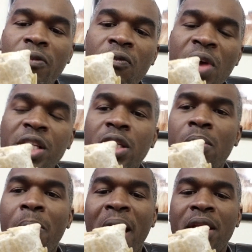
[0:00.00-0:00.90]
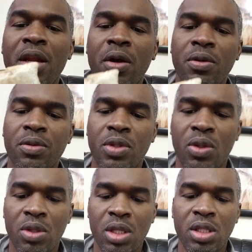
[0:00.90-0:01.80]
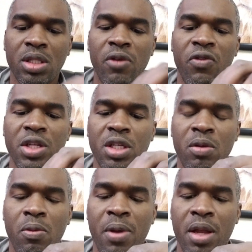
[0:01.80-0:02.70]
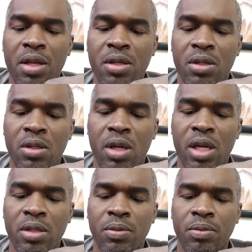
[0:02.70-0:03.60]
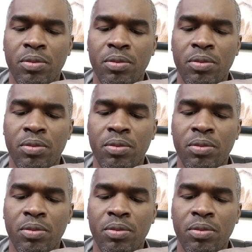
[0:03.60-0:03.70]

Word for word: vegetable patty now. So this is the vegetable patty, right?